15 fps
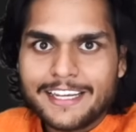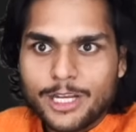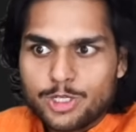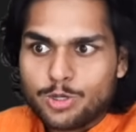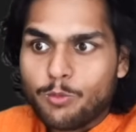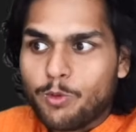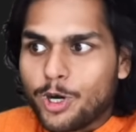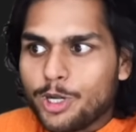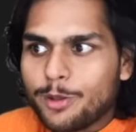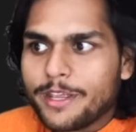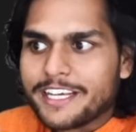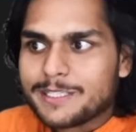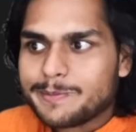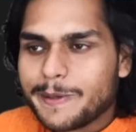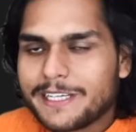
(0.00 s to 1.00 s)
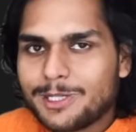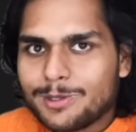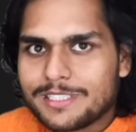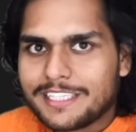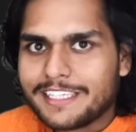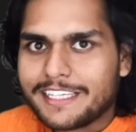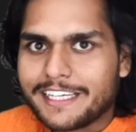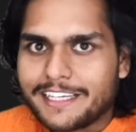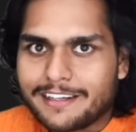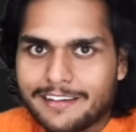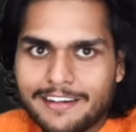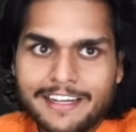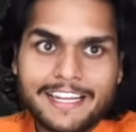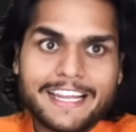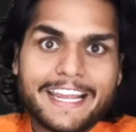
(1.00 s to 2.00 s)
So what do you expect to see here?
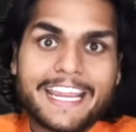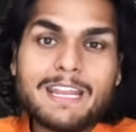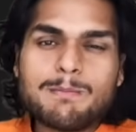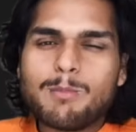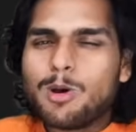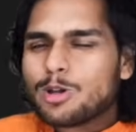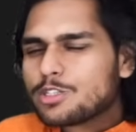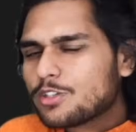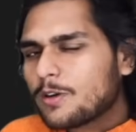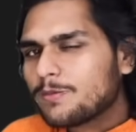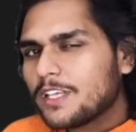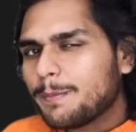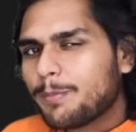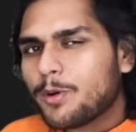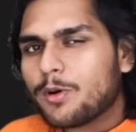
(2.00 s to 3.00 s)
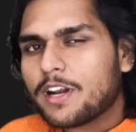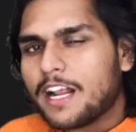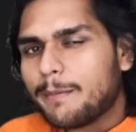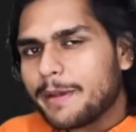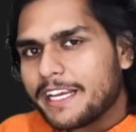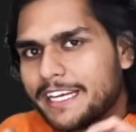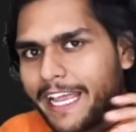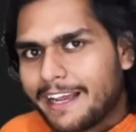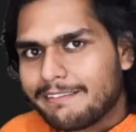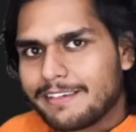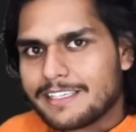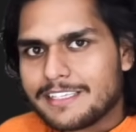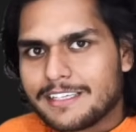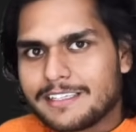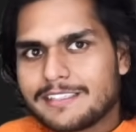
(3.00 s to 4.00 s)
In most of the programming
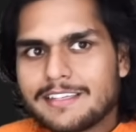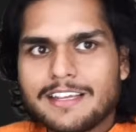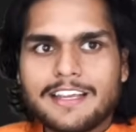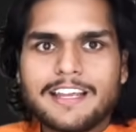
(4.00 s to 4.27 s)
languages,